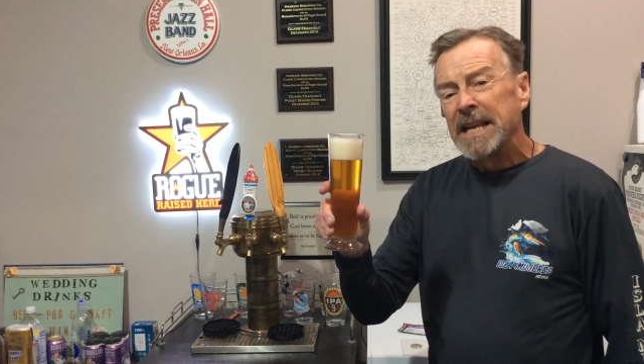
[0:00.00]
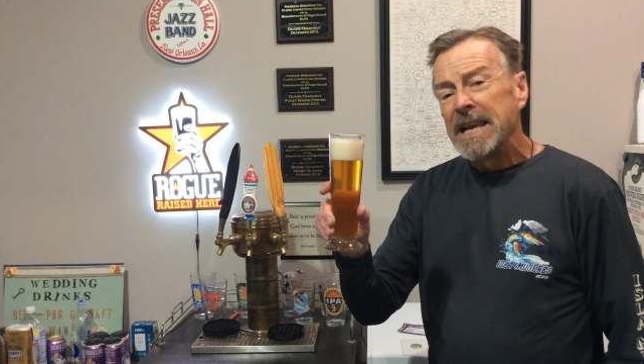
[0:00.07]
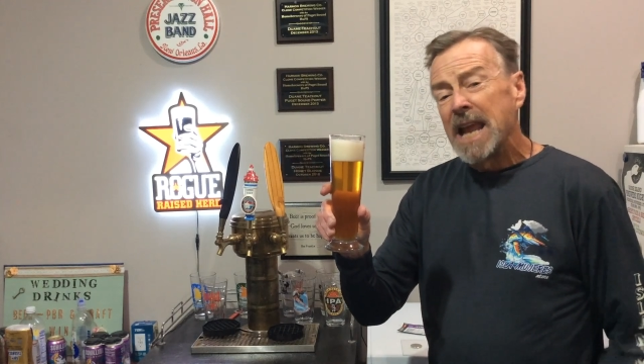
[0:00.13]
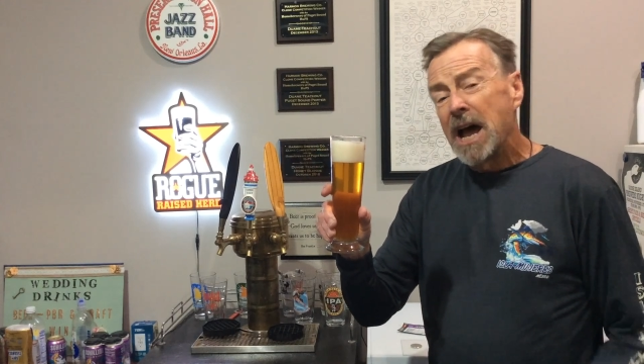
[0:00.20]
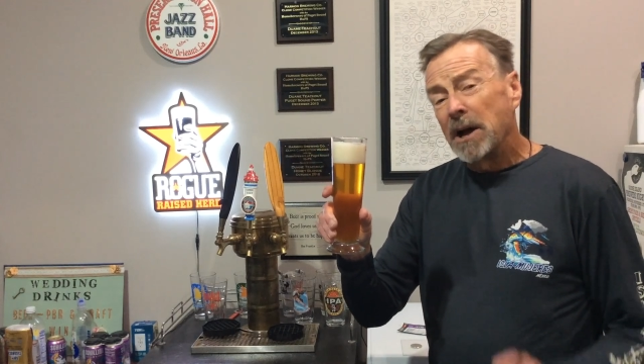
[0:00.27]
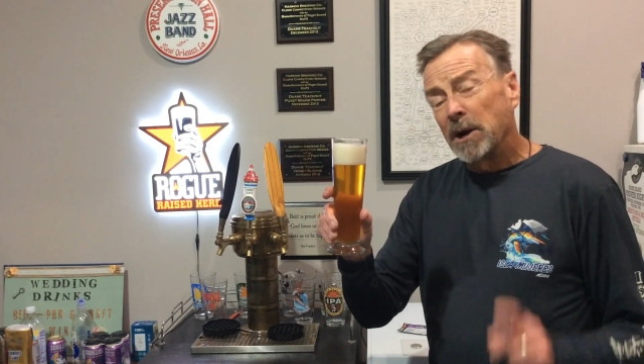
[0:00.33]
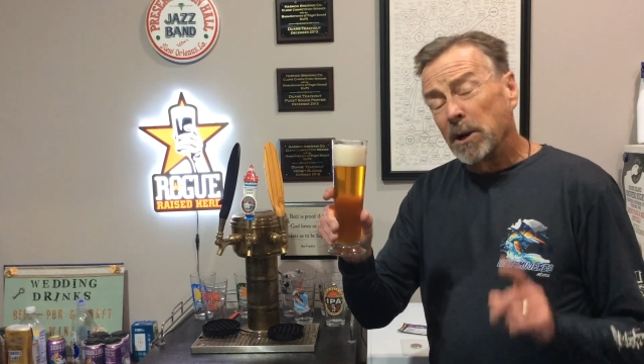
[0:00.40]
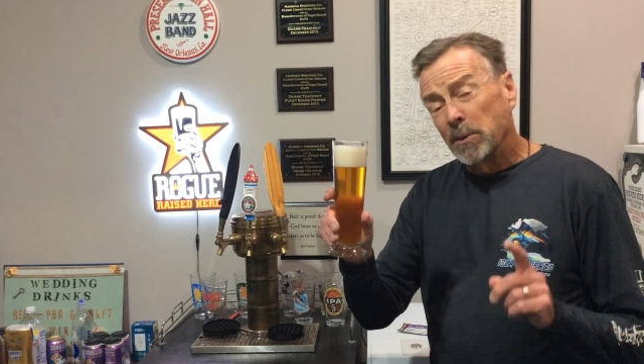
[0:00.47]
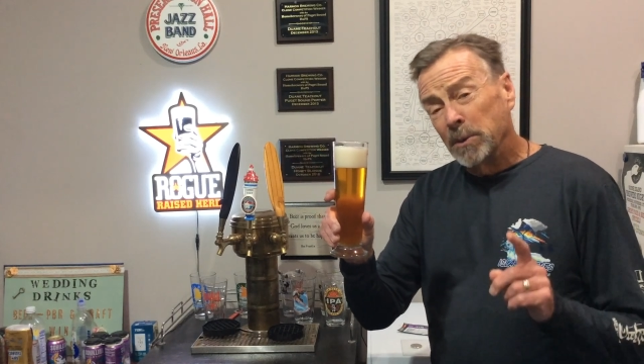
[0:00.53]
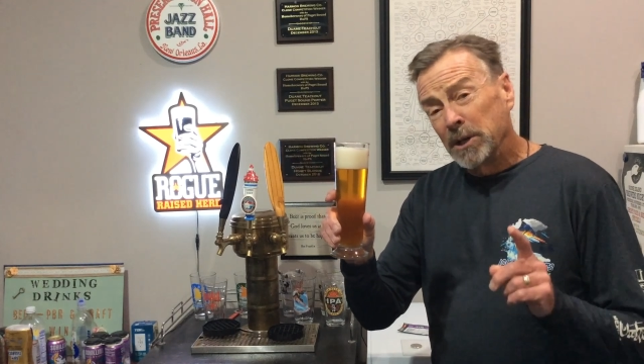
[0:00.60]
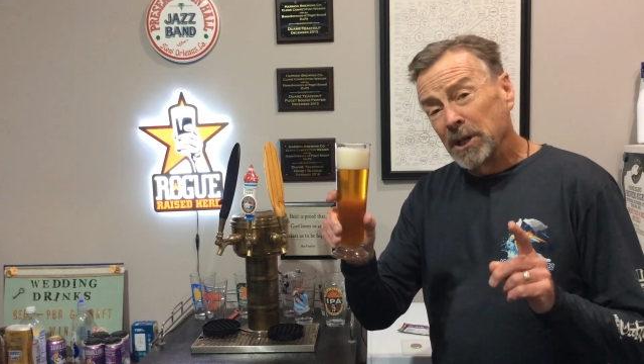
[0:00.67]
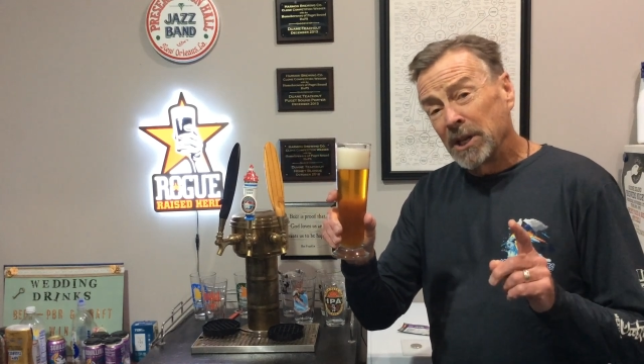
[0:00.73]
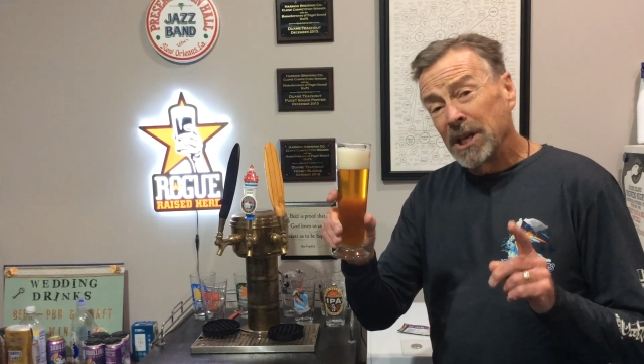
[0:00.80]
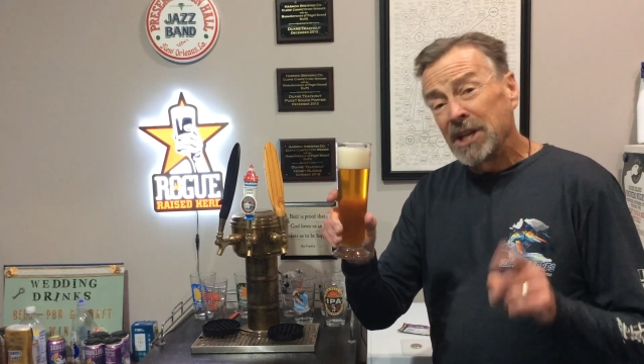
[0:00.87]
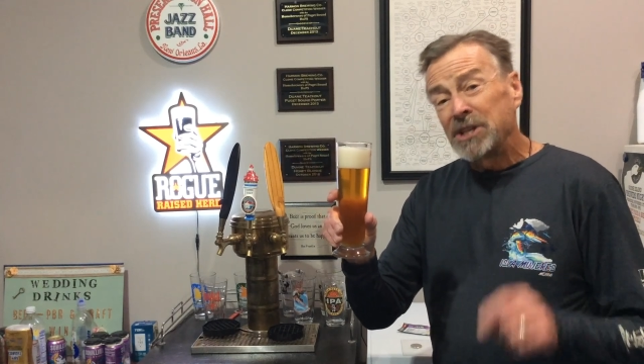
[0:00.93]
Now I
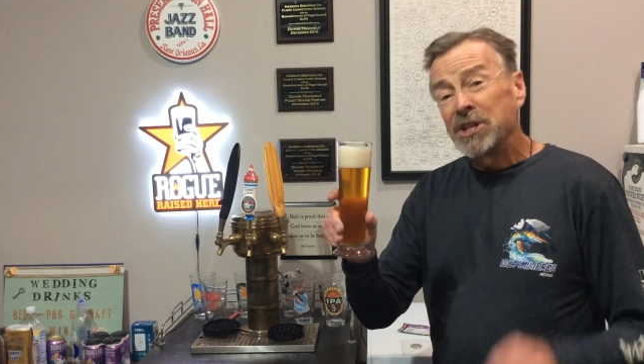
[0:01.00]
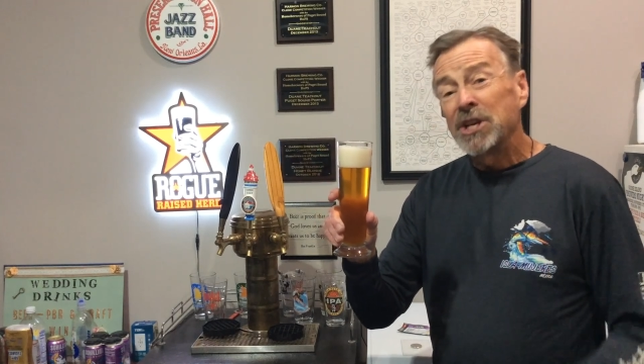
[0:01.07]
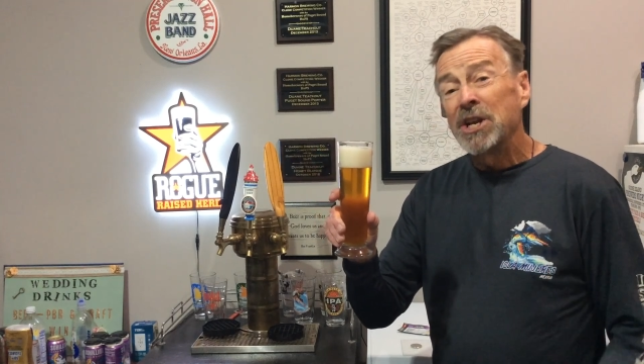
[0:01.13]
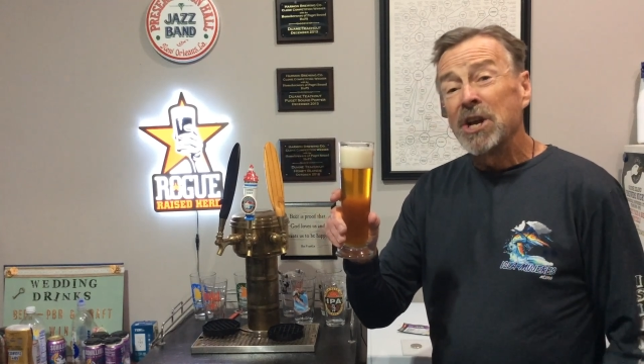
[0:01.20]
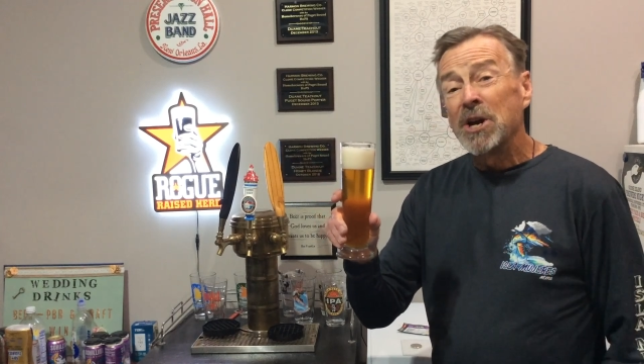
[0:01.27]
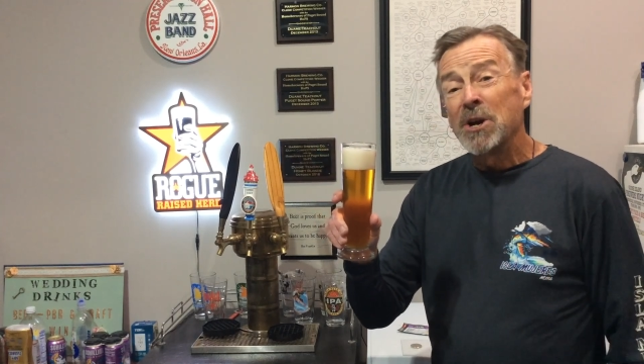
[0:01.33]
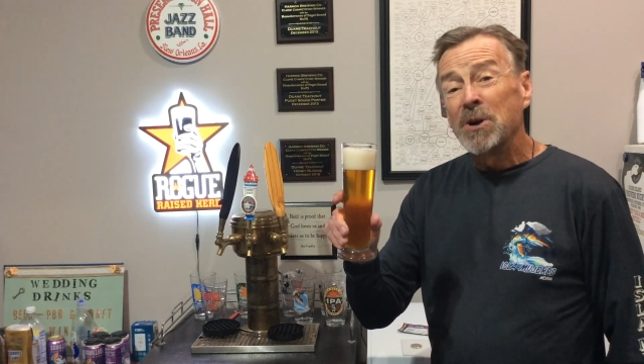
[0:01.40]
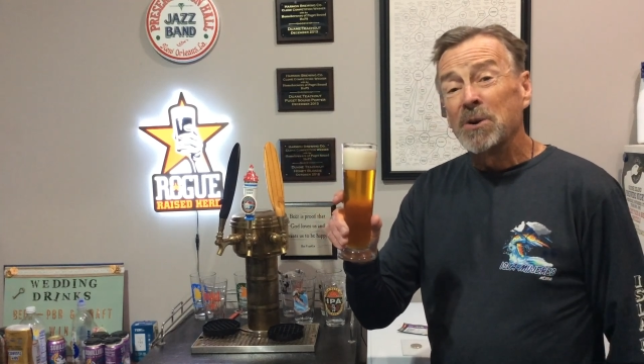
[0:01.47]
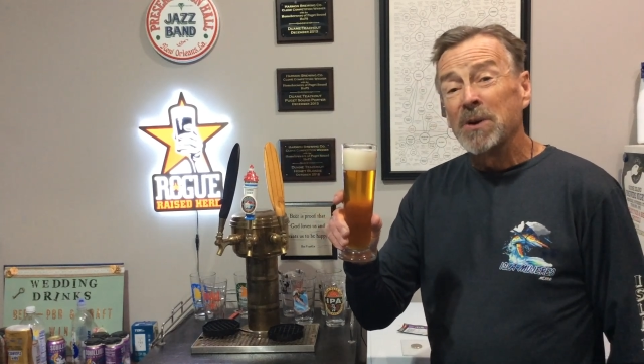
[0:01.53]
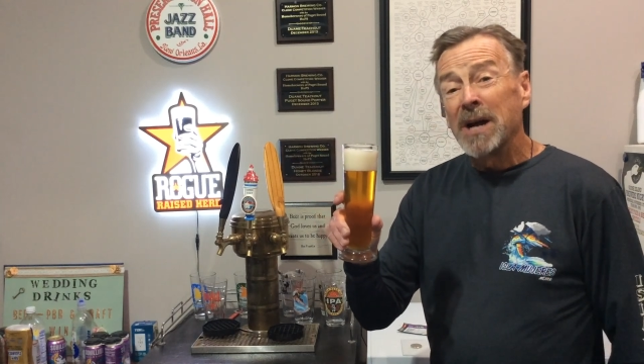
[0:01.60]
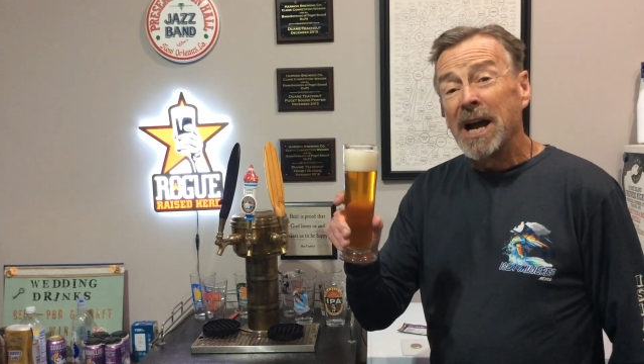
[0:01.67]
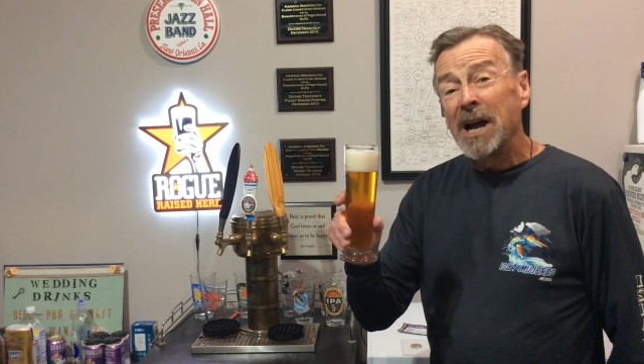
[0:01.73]
will let you know,